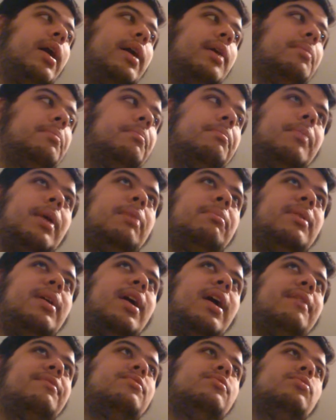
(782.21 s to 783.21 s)
I'll maybe
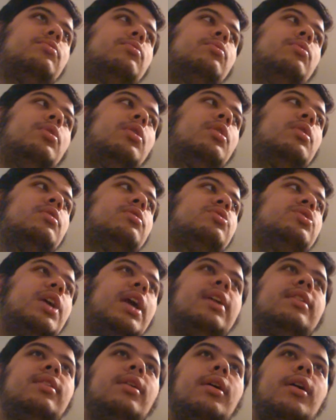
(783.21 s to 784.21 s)
have to
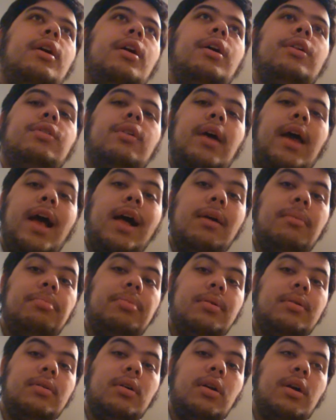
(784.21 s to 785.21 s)
check the the help
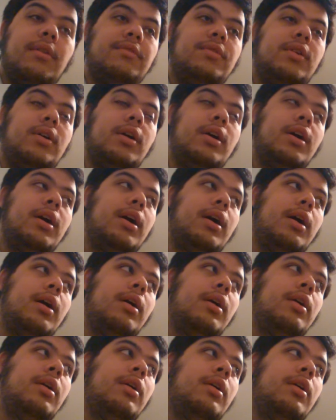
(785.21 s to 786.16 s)
of the